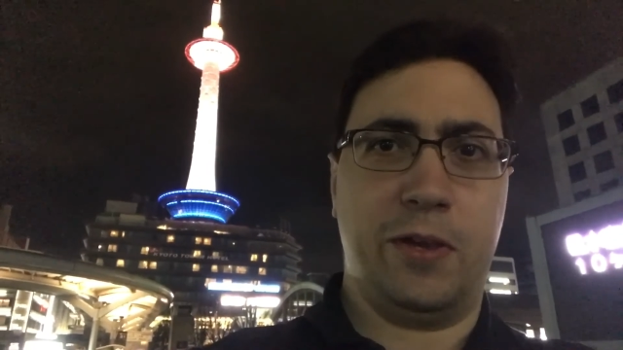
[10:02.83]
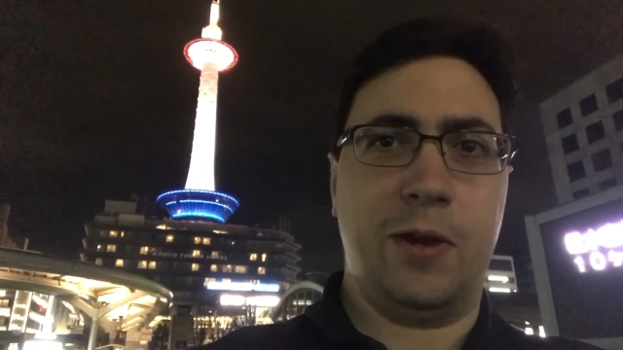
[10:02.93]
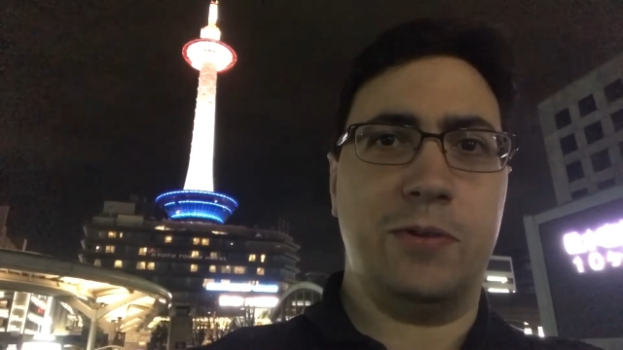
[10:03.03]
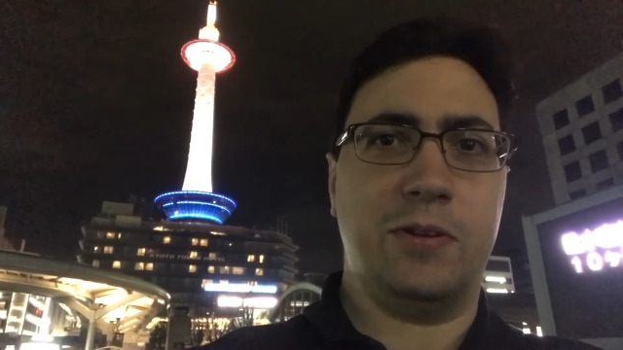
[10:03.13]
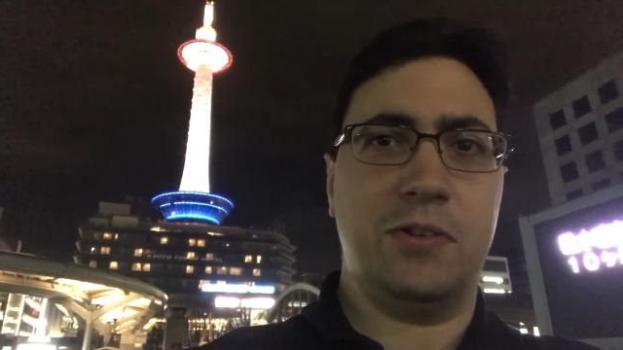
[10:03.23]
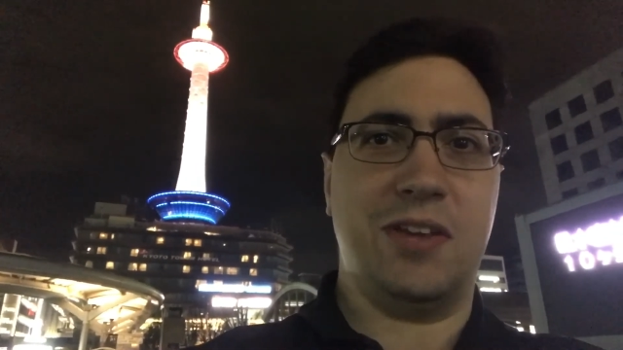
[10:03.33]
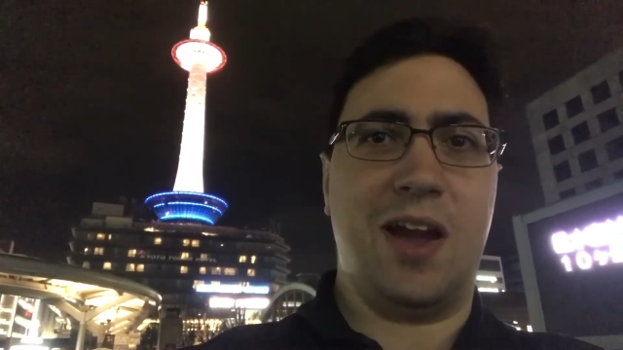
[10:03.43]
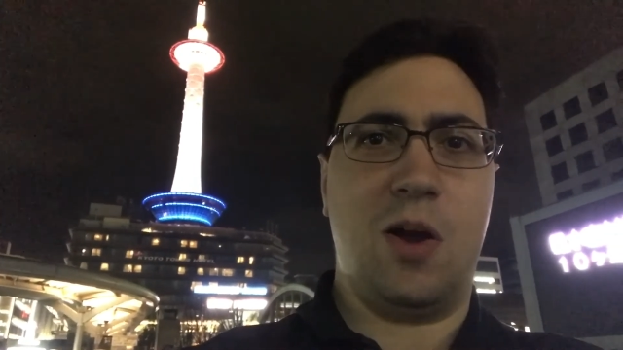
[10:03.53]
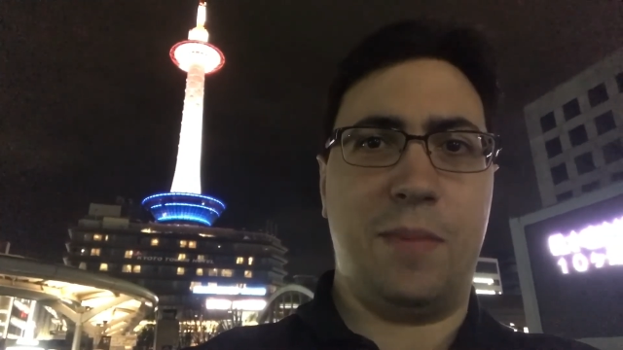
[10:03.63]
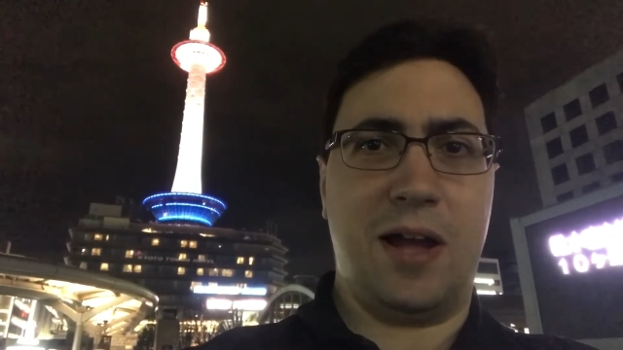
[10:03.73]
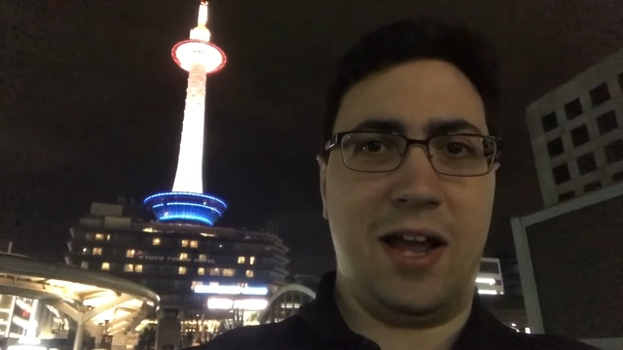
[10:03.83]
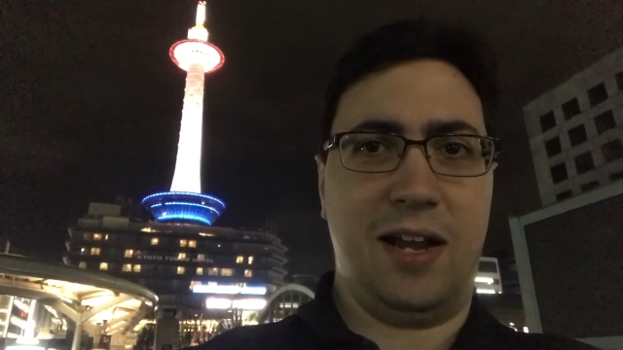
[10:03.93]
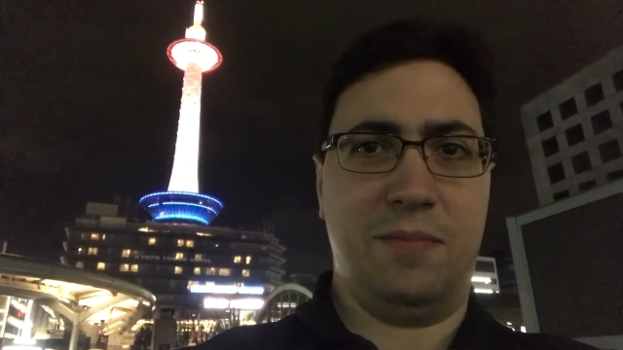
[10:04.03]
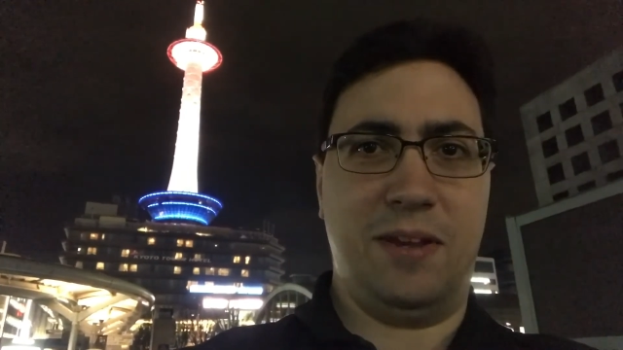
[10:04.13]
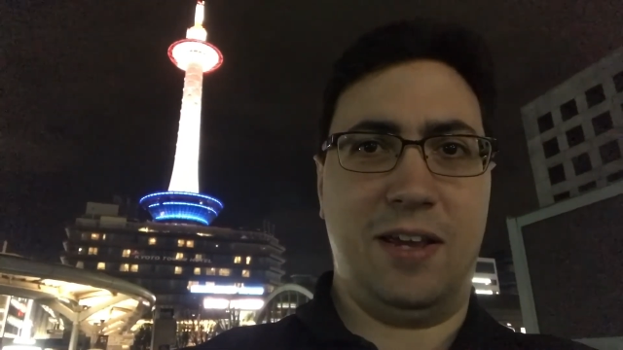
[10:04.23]
Kyoto Tower
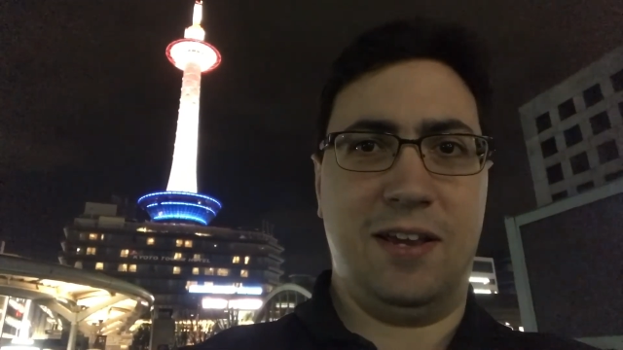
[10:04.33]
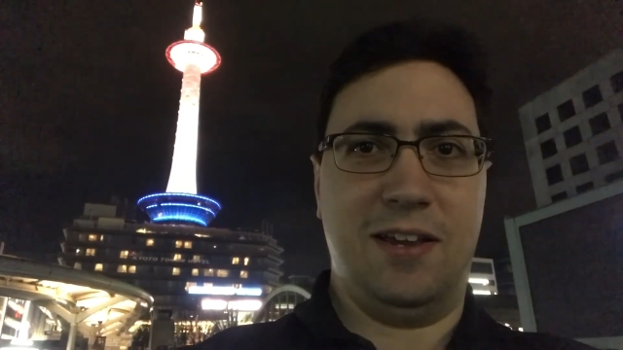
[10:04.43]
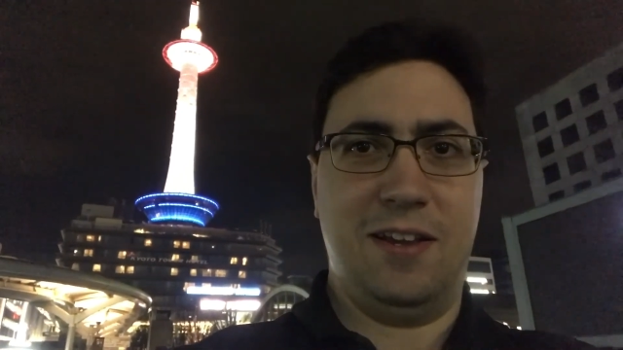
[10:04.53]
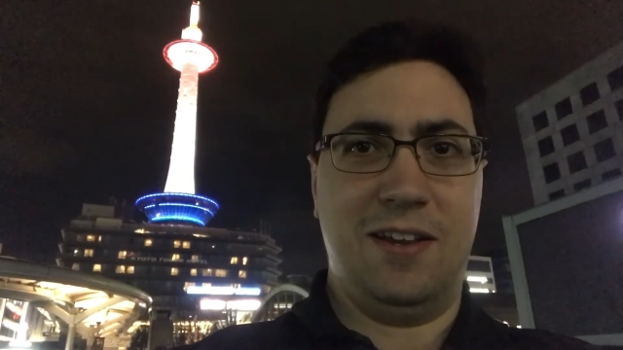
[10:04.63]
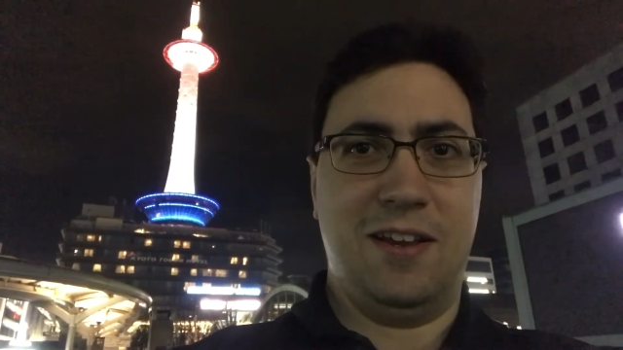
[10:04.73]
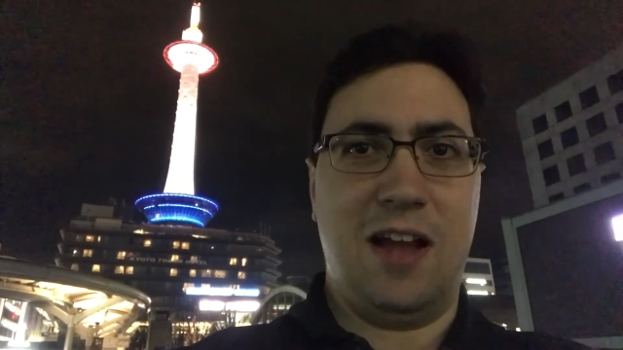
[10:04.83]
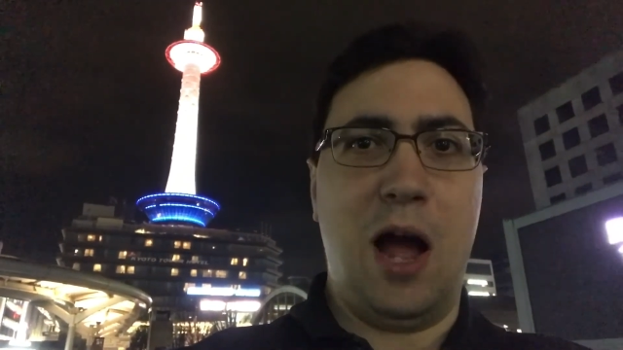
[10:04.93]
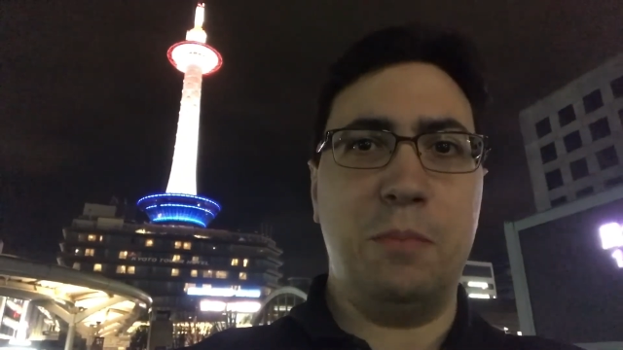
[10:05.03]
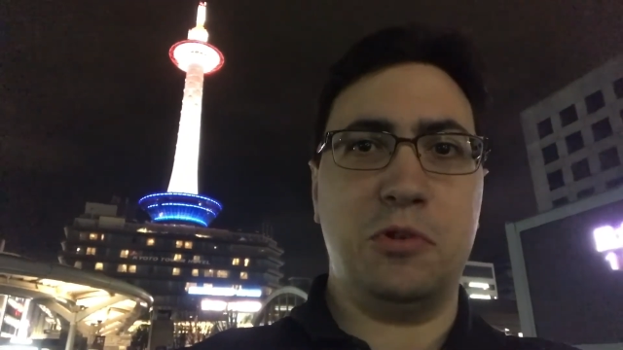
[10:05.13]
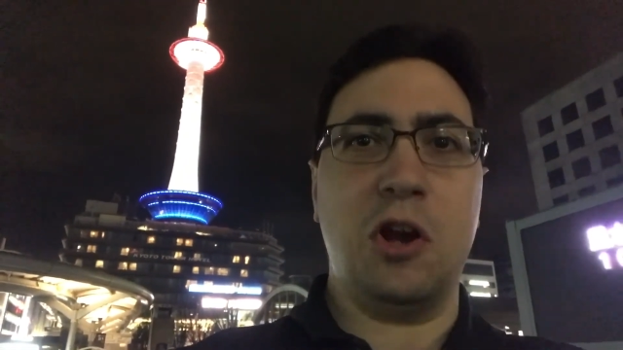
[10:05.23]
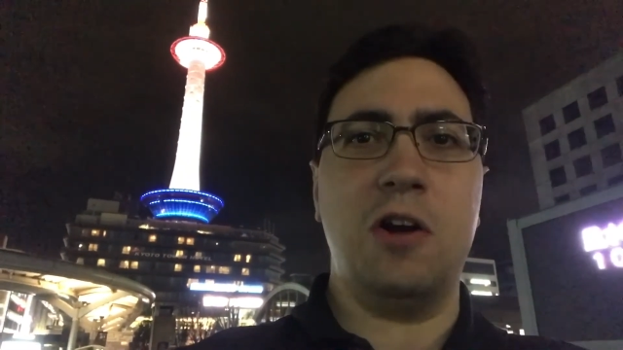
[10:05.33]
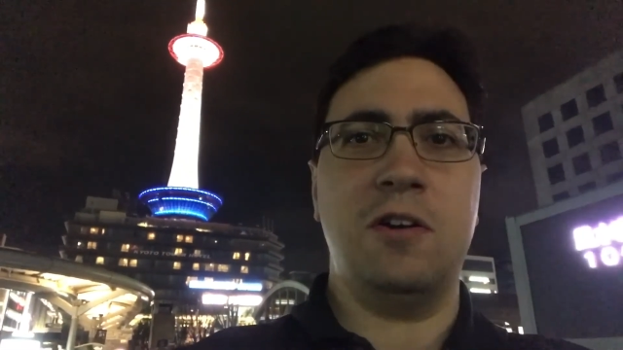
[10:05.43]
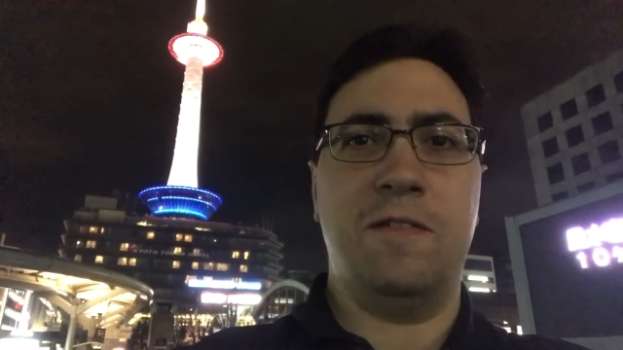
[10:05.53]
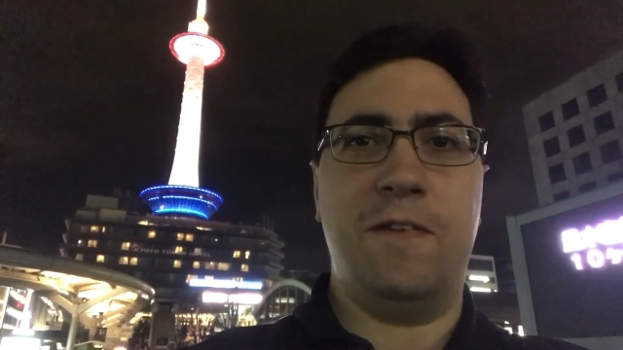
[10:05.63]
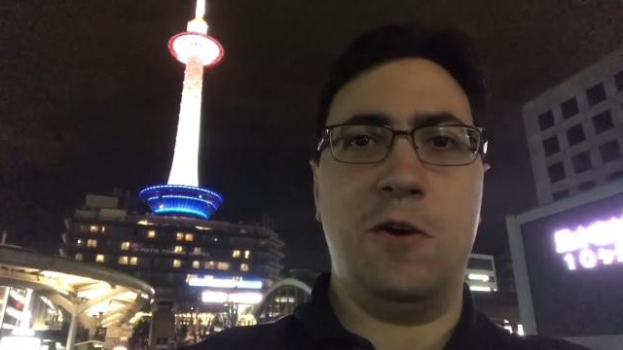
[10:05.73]
behind me, I'm
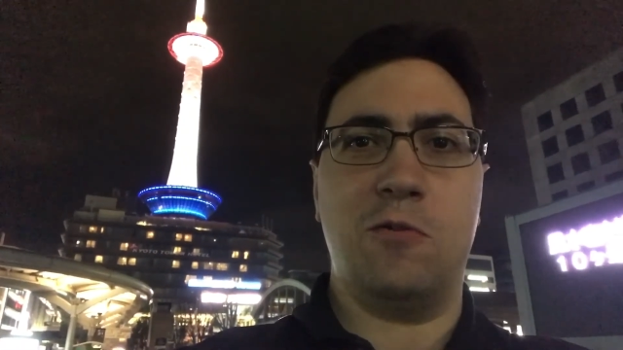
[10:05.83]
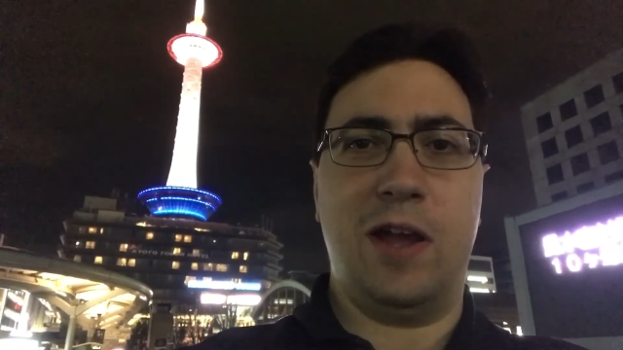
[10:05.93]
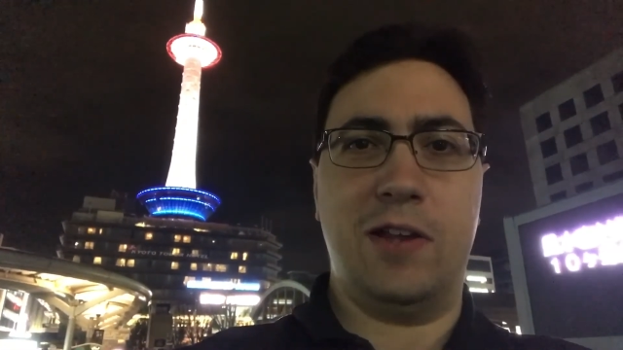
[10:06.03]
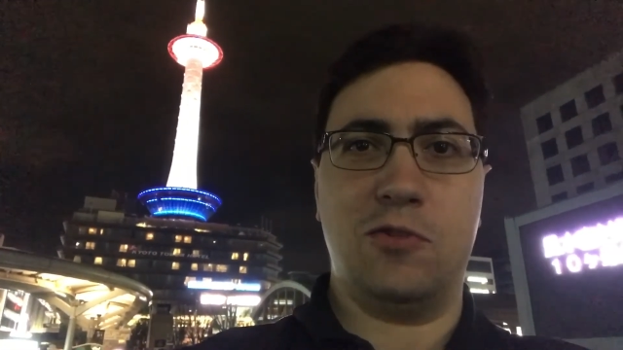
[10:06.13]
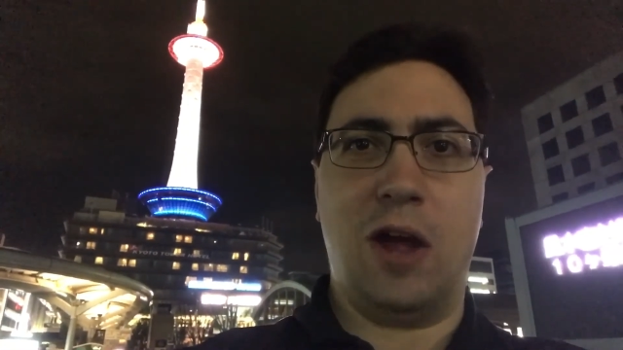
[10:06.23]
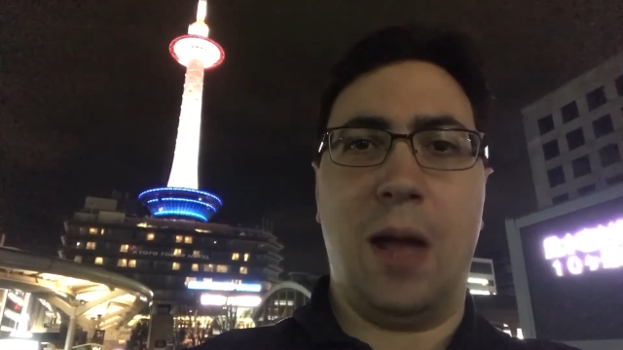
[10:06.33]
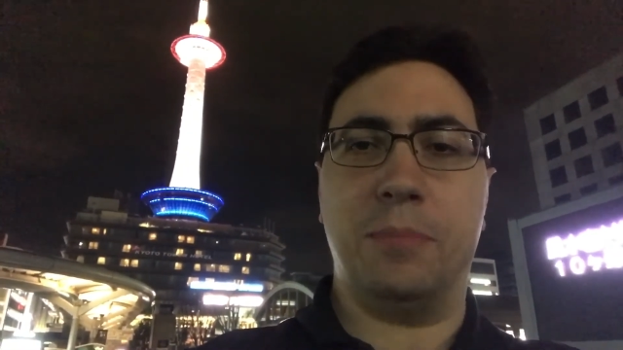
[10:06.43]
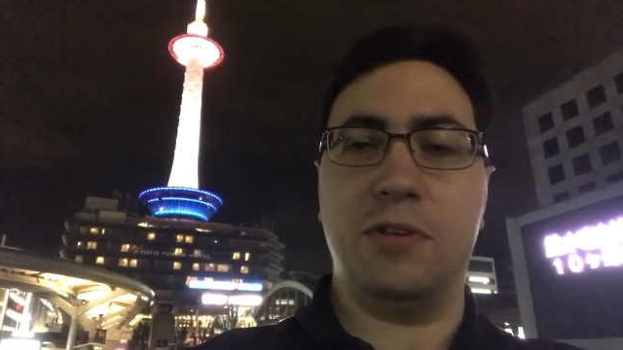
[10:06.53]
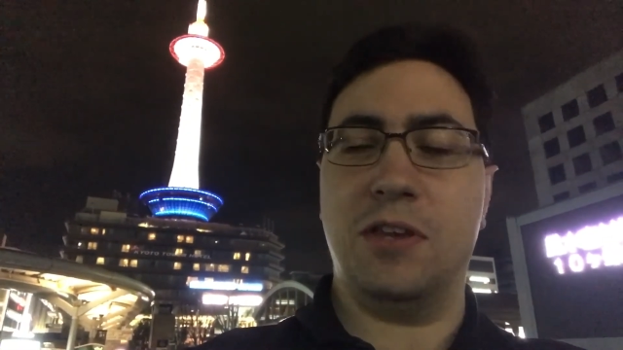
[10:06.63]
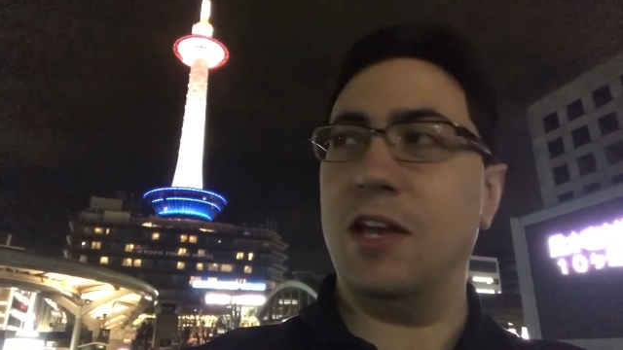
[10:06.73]
starting to feel raindrops.